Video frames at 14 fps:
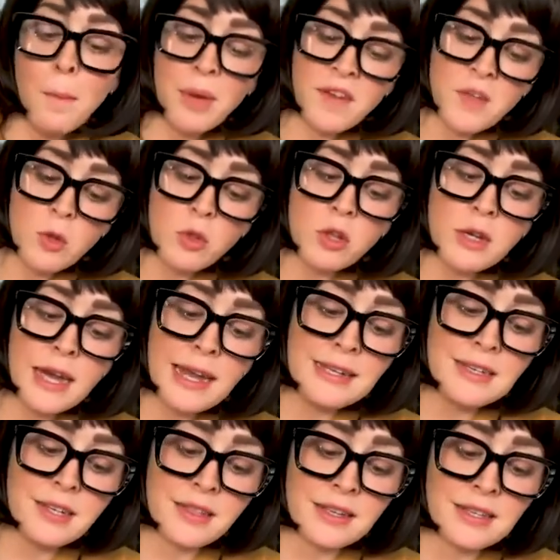But if you look at
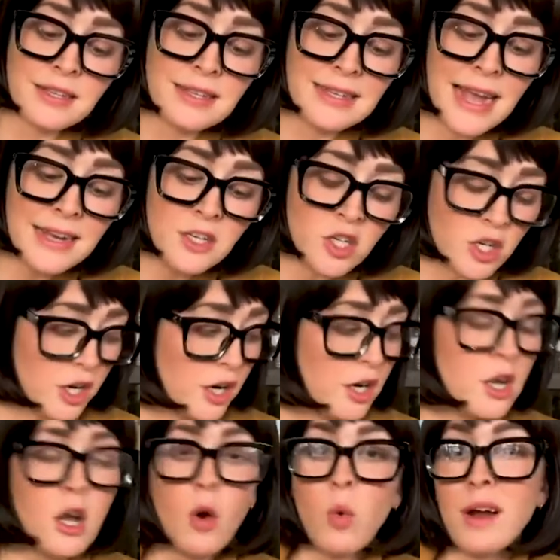it to the center,